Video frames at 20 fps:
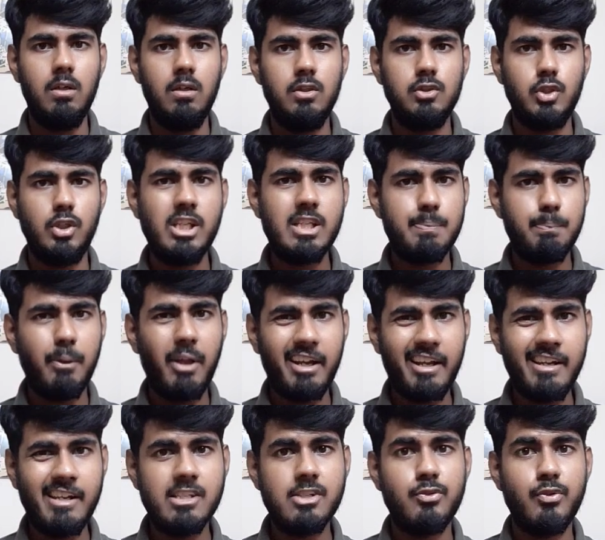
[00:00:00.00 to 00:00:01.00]
So this
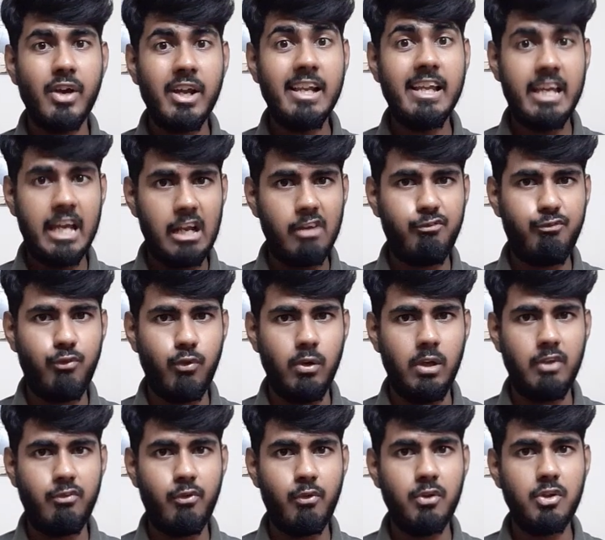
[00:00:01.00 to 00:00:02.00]
plugin is really helpful
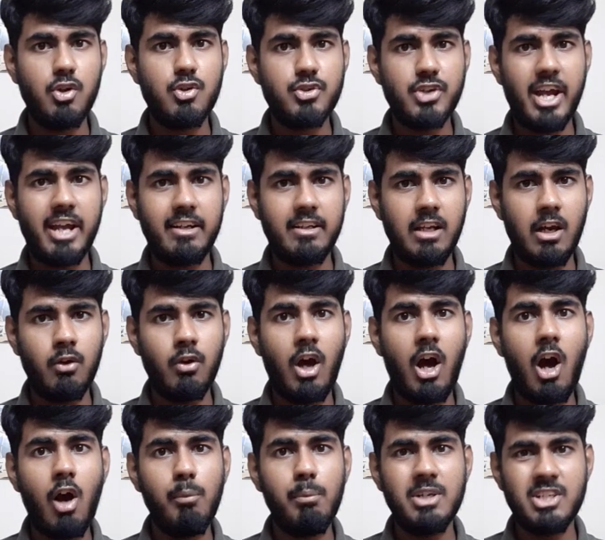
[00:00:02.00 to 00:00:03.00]
if you want to track down
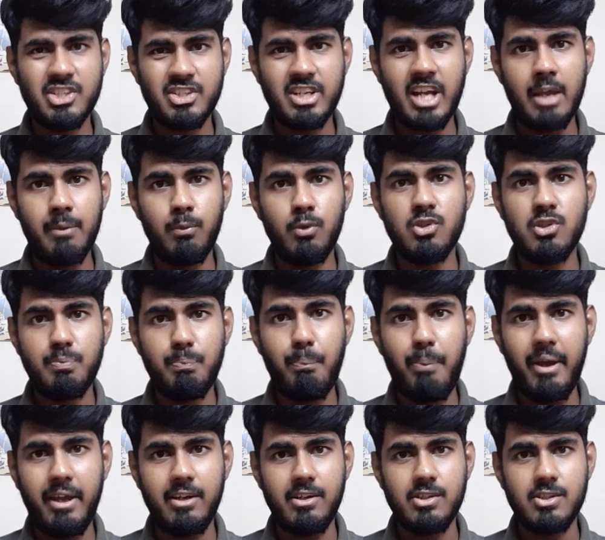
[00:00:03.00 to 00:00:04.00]
how much time you
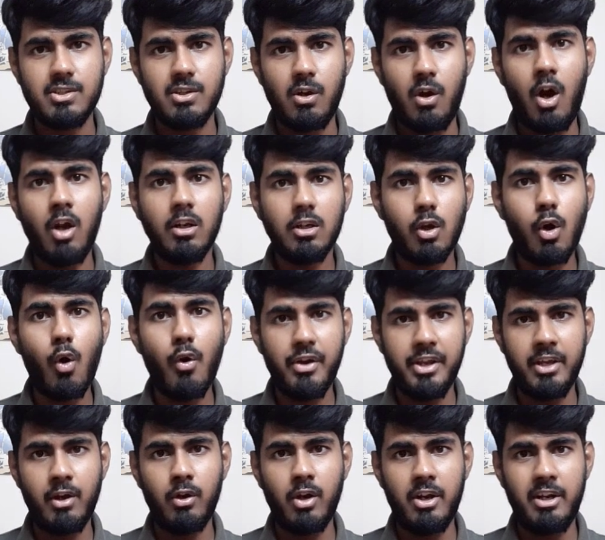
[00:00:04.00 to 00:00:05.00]
spend on
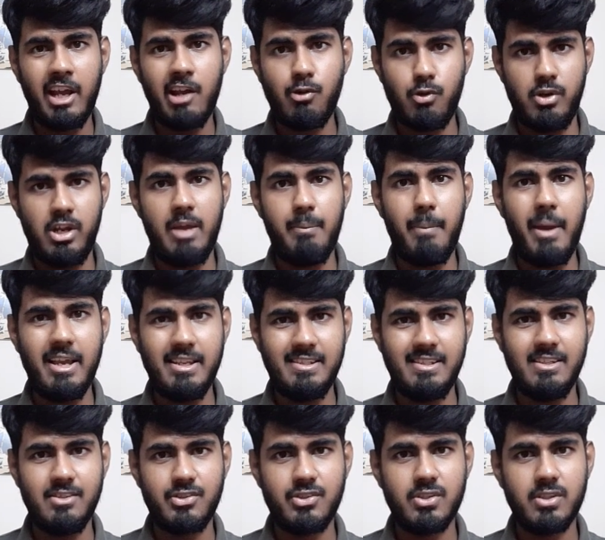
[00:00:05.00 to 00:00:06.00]
coding on a day-to-day
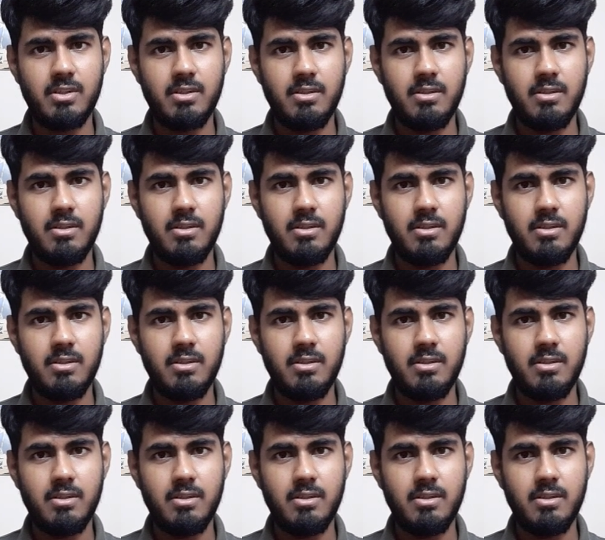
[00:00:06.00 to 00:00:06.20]
basis.